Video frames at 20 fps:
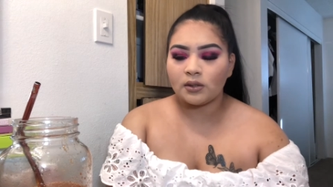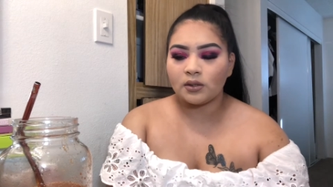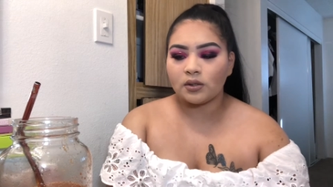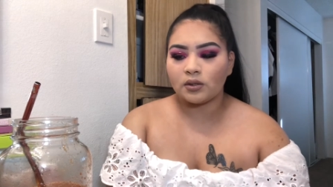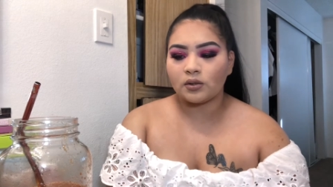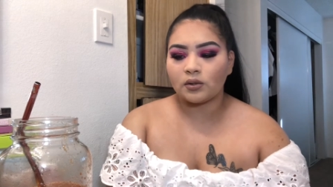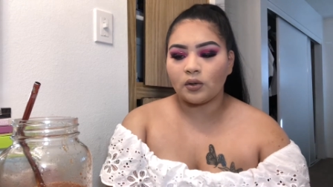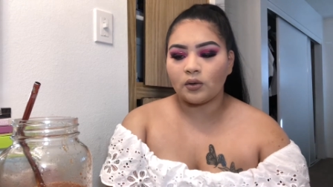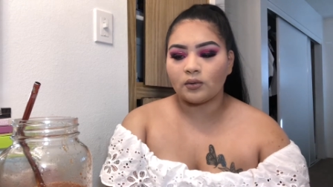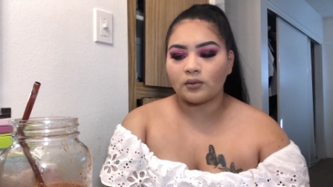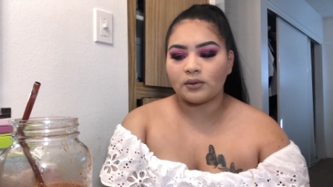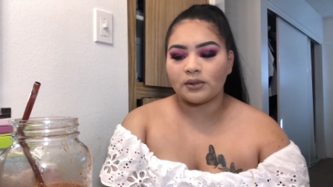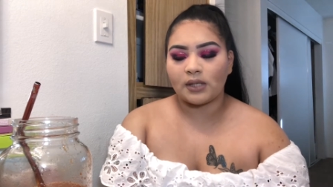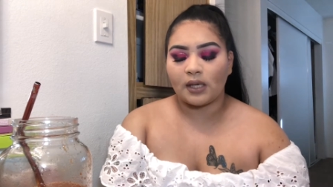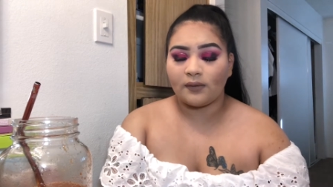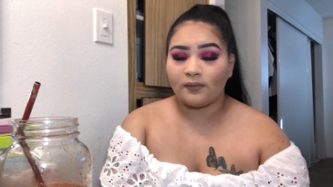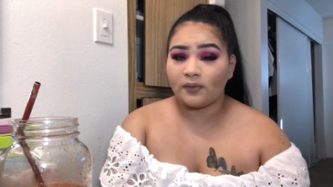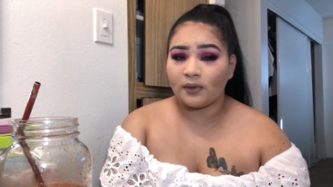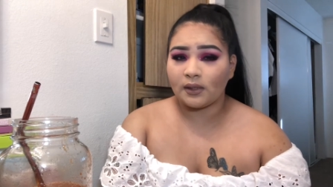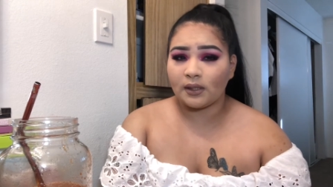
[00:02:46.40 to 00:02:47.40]
So
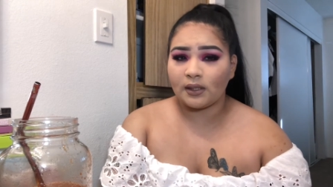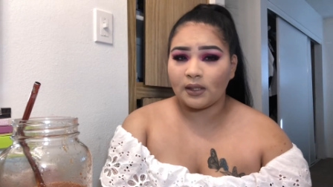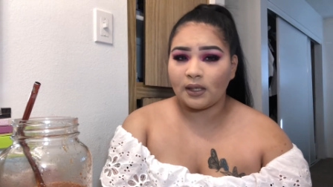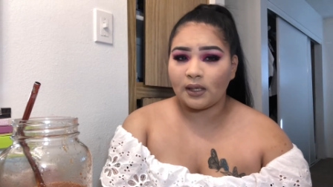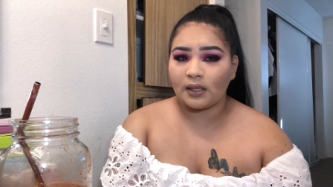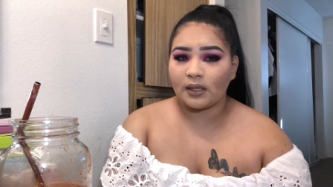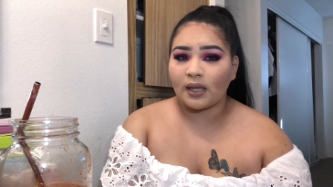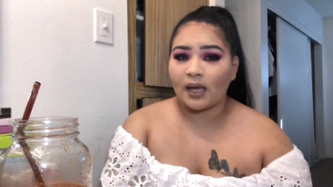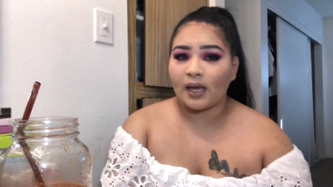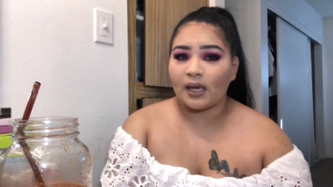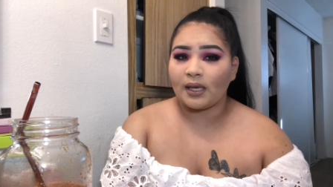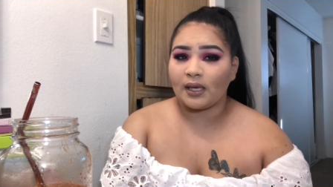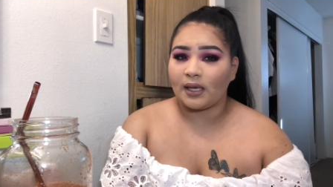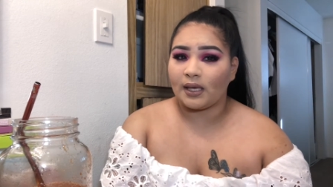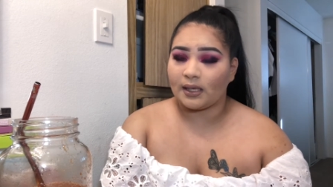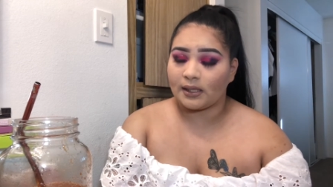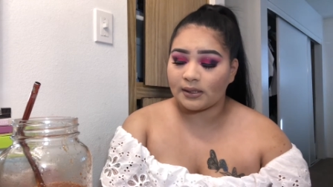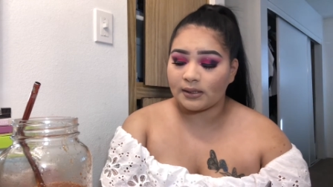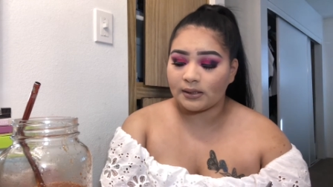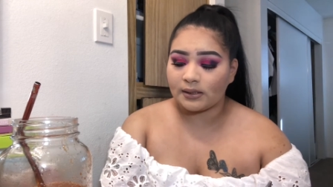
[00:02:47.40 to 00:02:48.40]
definitely that
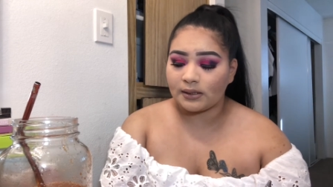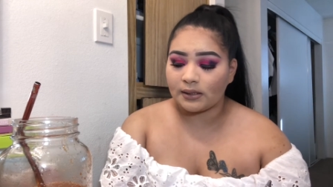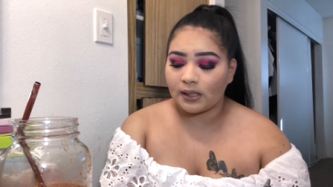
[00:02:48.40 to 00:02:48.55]
is